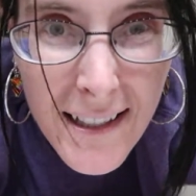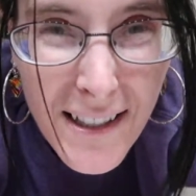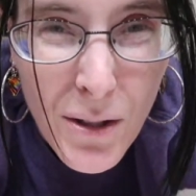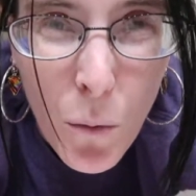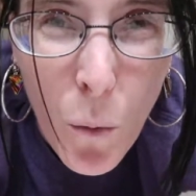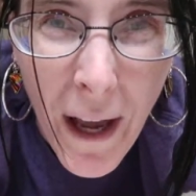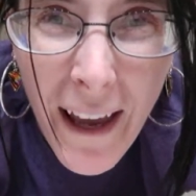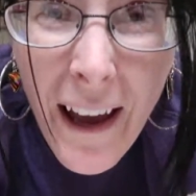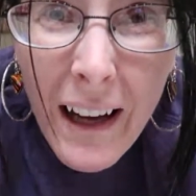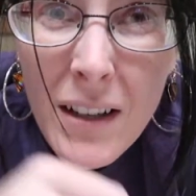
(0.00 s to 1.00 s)
doesn't
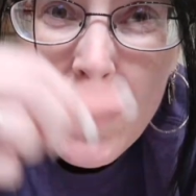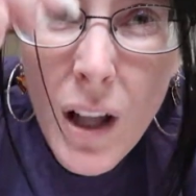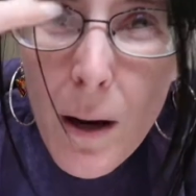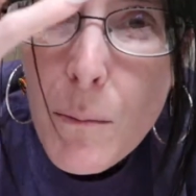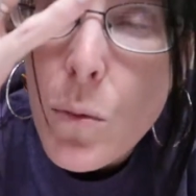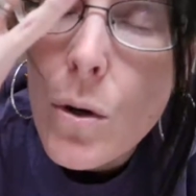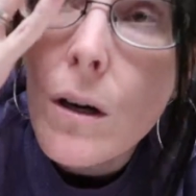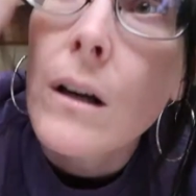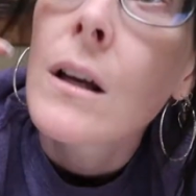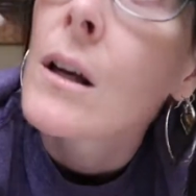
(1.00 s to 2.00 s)
weigh a heck of a lot
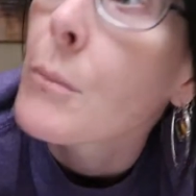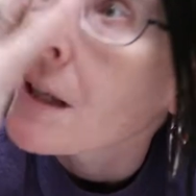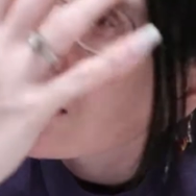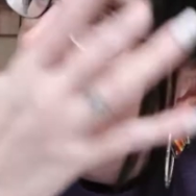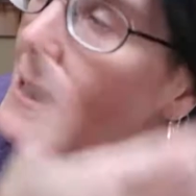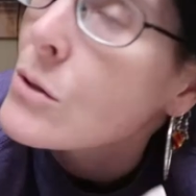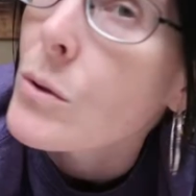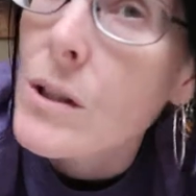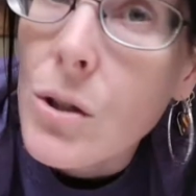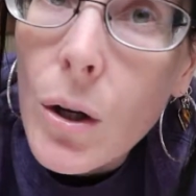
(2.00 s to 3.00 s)
more, because this
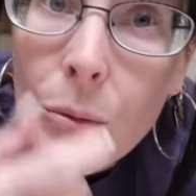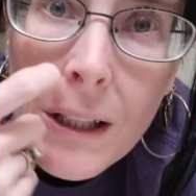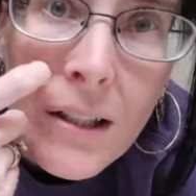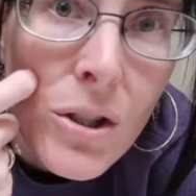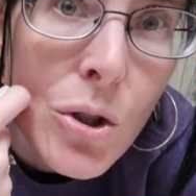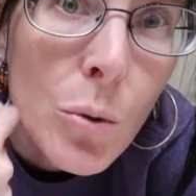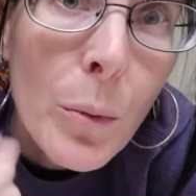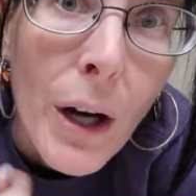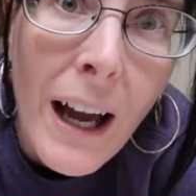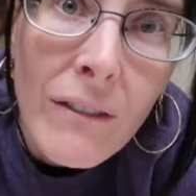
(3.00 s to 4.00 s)
one is already
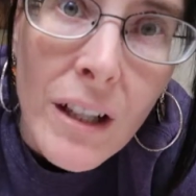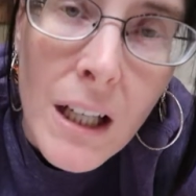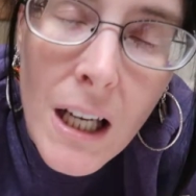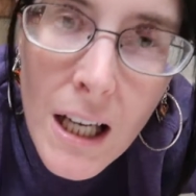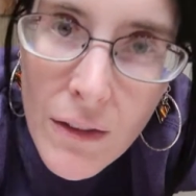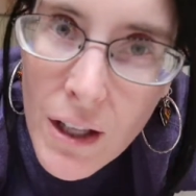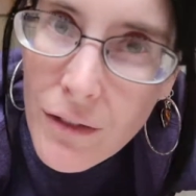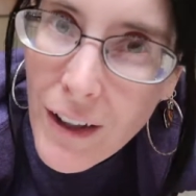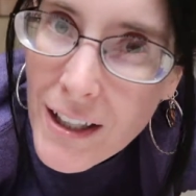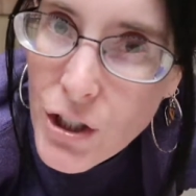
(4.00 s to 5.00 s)
super heavy. Then
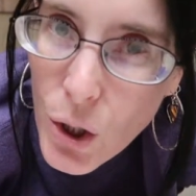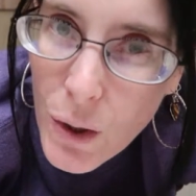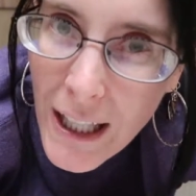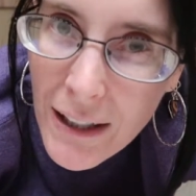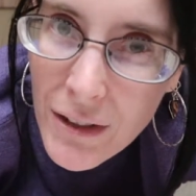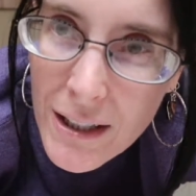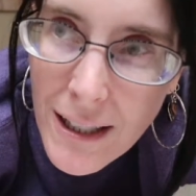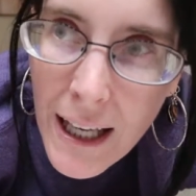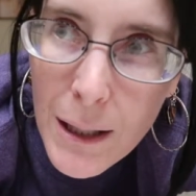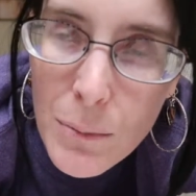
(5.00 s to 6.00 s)
if I don't have it
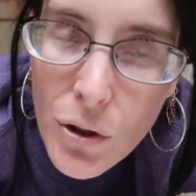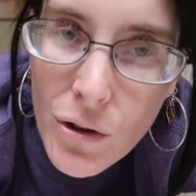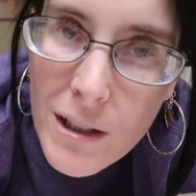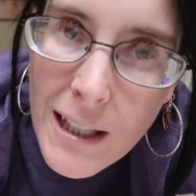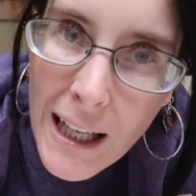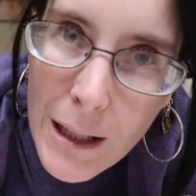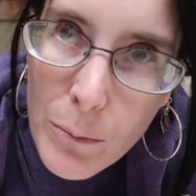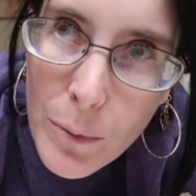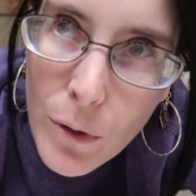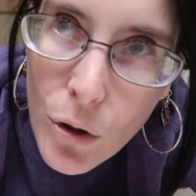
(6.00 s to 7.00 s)
taped, or the
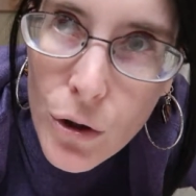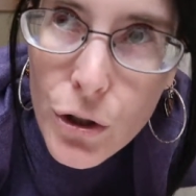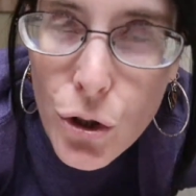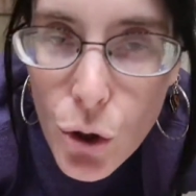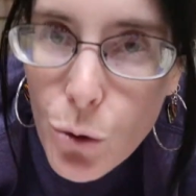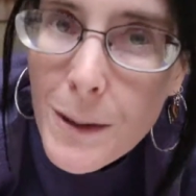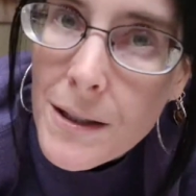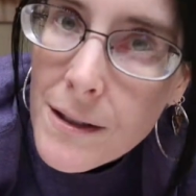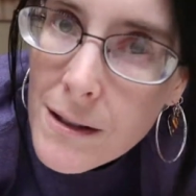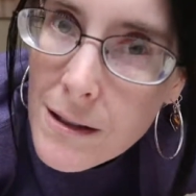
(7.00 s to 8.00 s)
tape or the tube
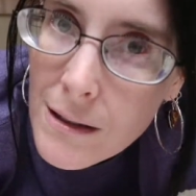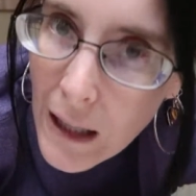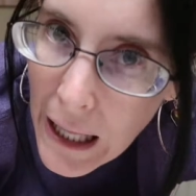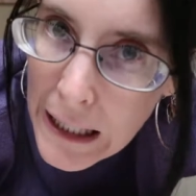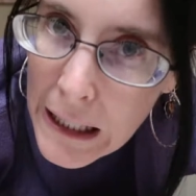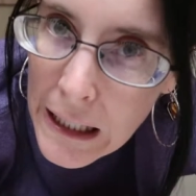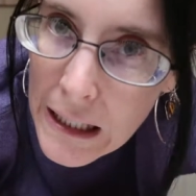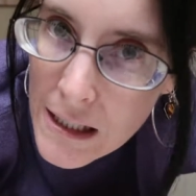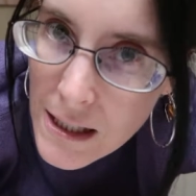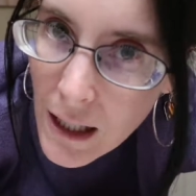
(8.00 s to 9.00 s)
is sliding
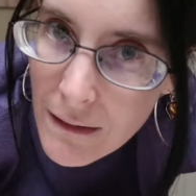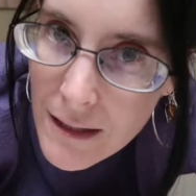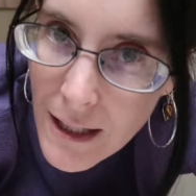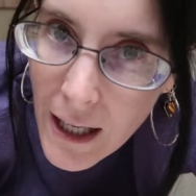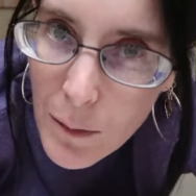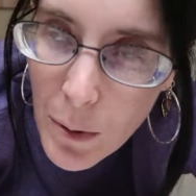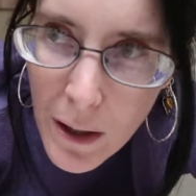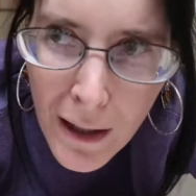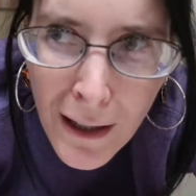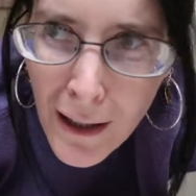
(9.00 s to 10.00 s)
inside the tape,
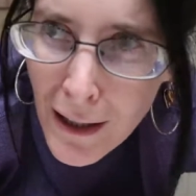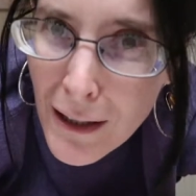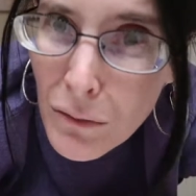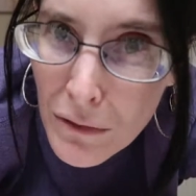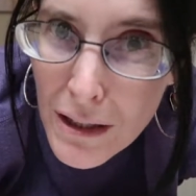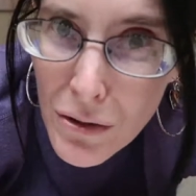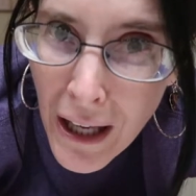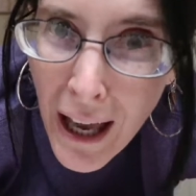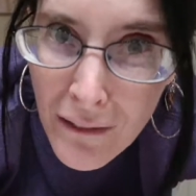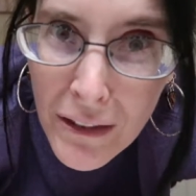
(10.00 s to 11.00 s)
it's
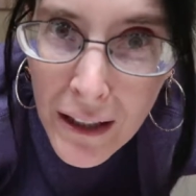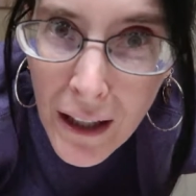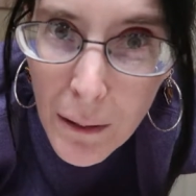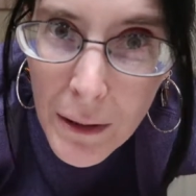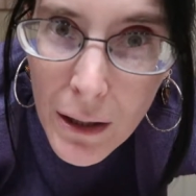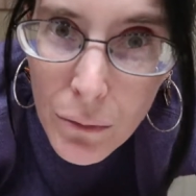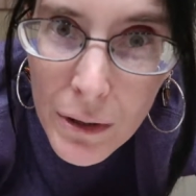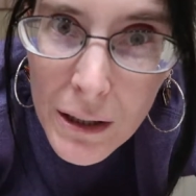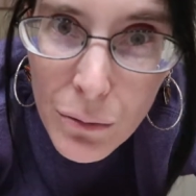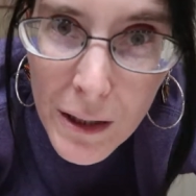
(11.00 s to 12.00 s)
heavy. I mean, it
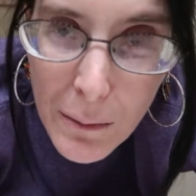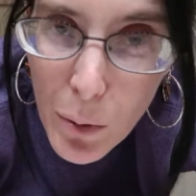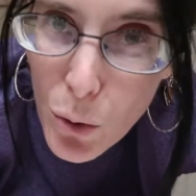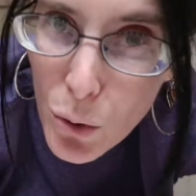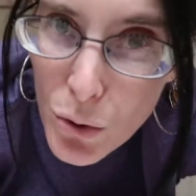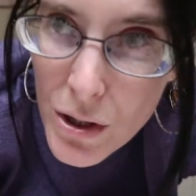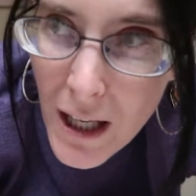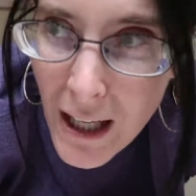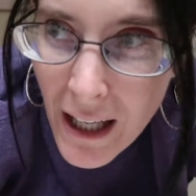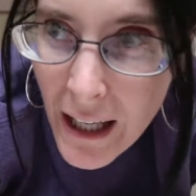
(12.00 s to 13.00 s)
really pulls,
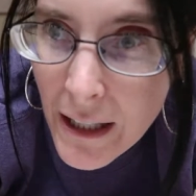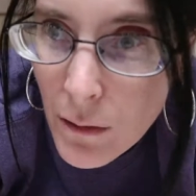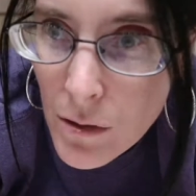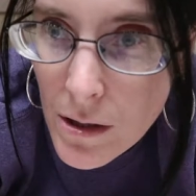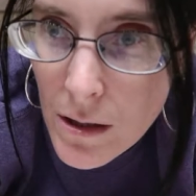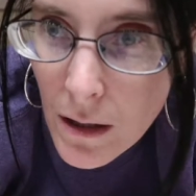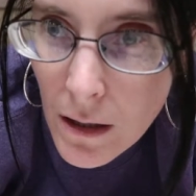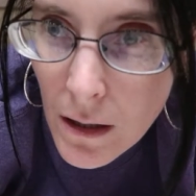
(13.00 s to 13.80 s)
and it was